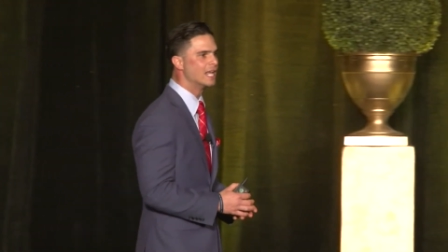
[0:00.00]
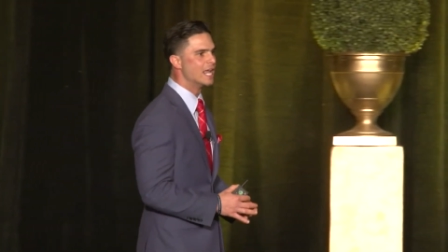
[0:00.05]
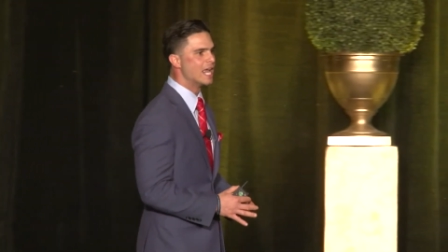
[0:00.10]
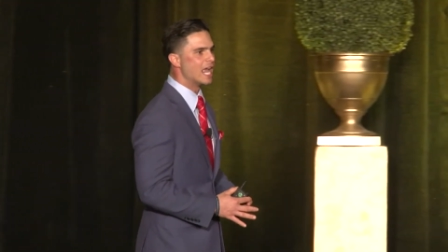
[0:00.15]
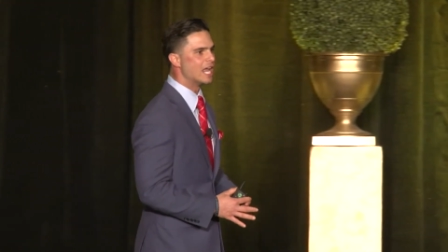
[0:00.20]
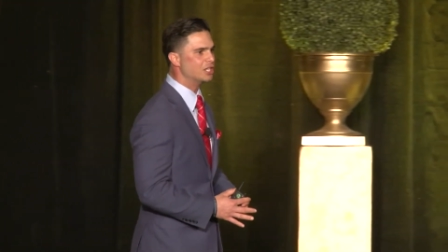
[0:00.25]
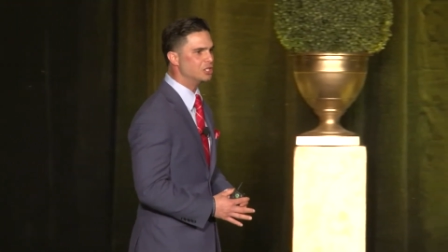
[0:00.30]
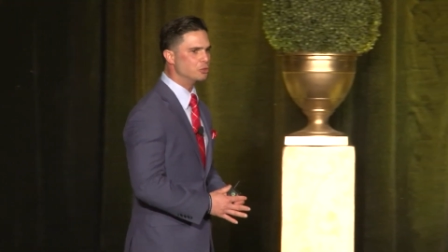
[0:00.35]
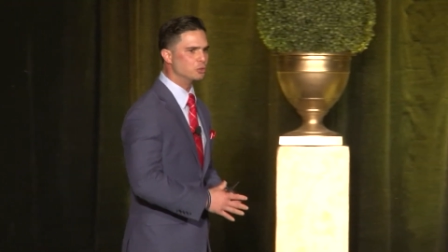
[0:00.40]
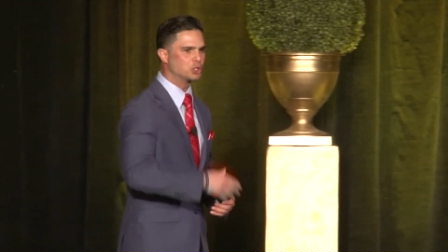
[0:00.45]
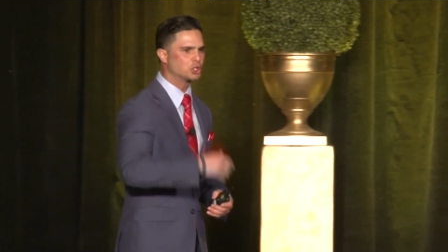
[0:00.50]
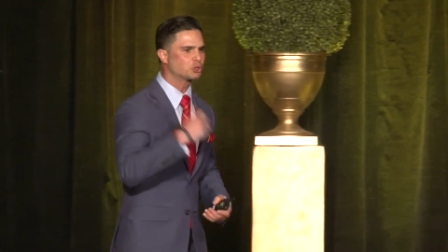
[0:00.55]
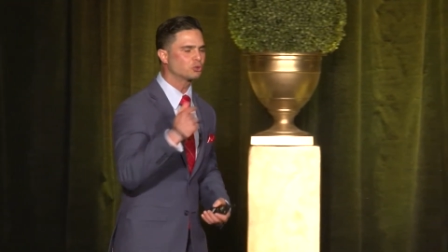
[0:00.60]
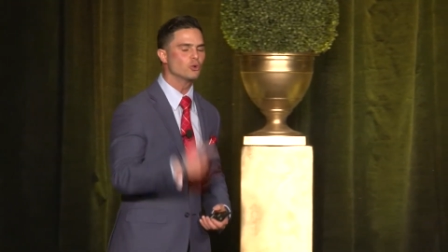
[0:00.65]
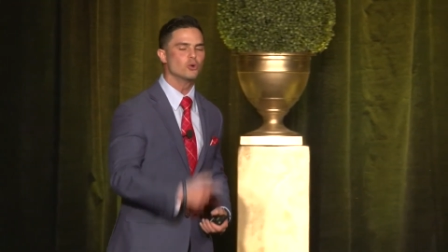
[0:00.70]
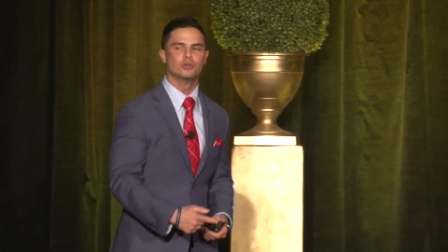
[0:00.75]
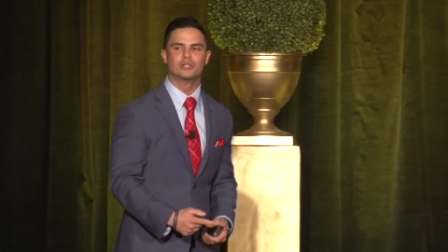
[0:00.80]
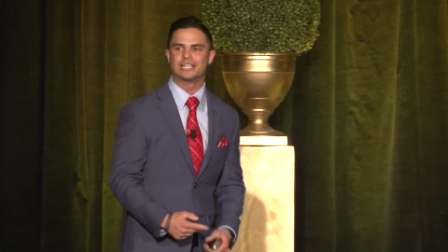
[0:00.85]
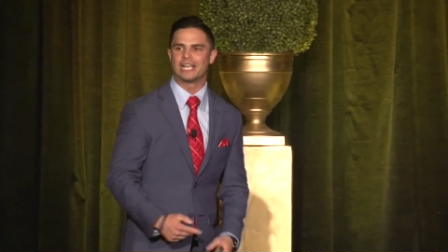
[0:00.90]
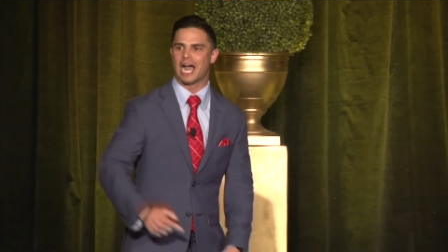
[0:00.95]
and you
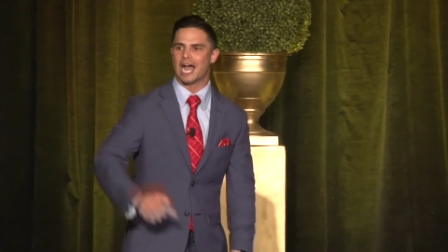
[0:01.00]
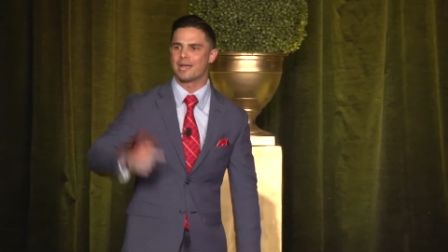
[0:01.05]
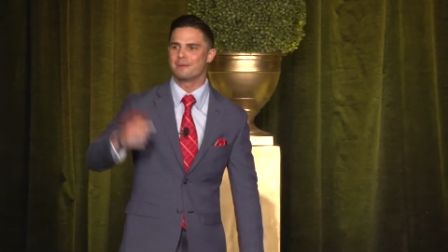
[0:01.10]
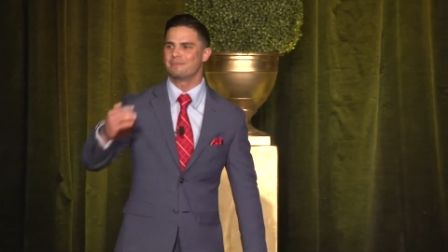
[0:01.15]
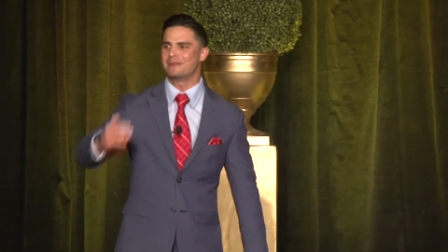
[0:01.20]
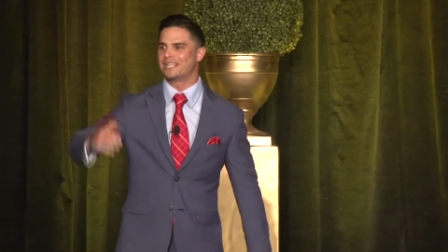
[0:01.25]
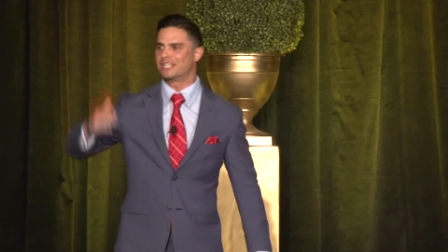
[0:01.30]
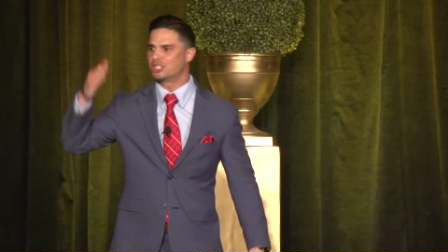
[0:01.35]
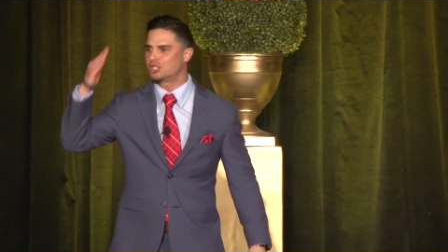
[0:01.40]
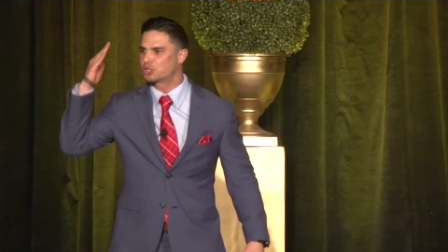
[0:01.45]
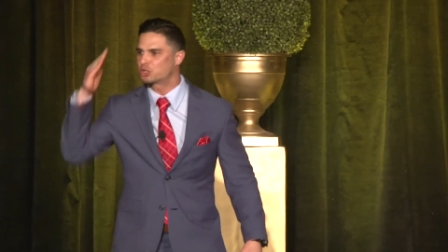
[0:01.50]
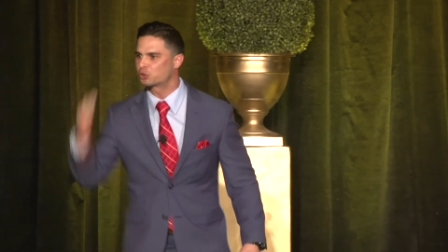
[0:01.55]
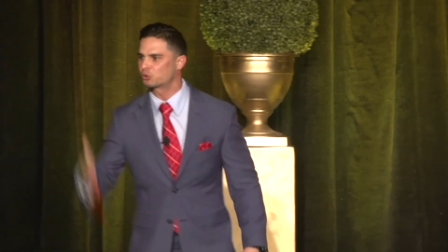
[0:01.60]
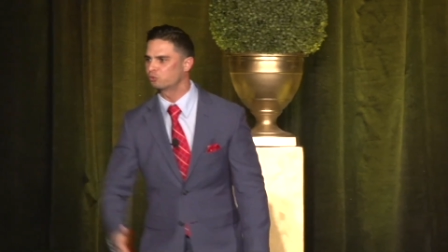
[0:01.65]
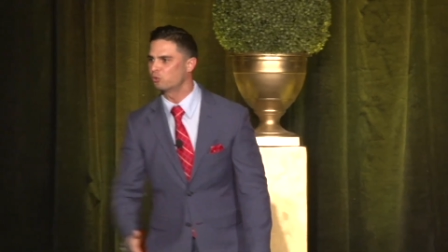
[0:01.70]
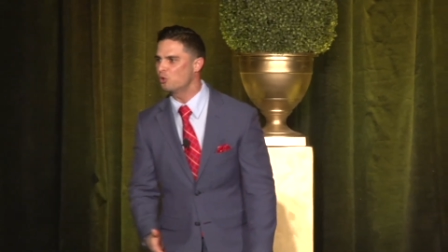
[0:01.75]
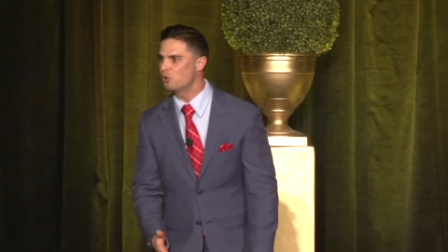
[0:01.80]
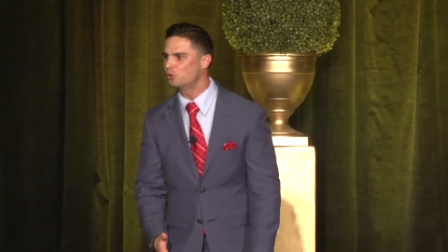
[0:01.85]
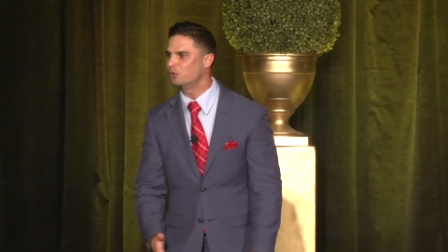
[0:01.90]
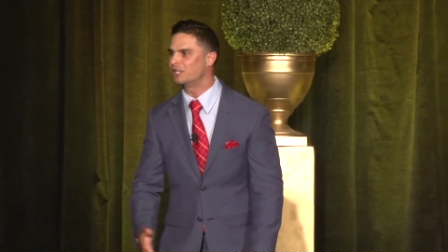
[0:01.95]
truly, I mean
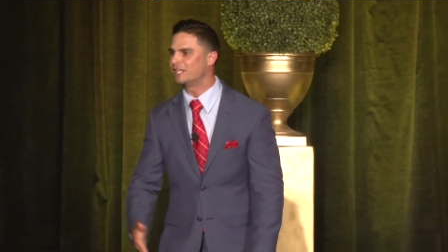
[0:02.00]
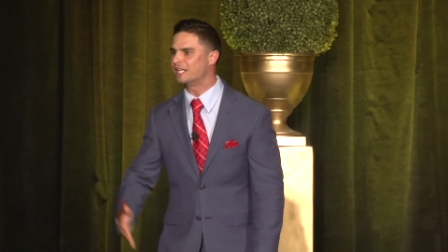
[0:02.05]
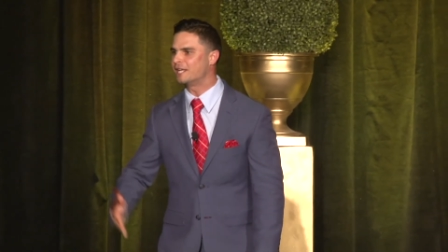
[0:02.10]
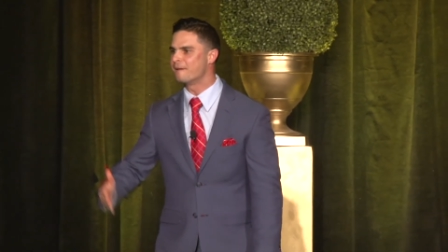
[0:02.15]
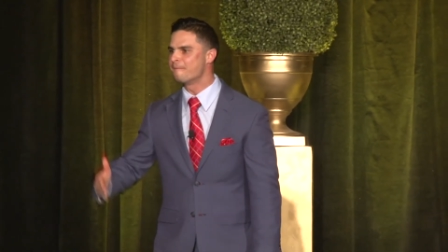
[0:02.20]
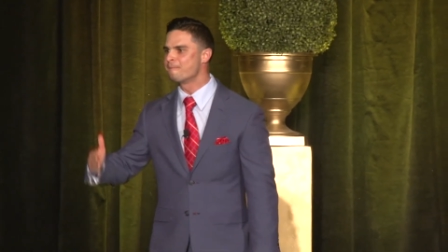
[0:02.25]
truly,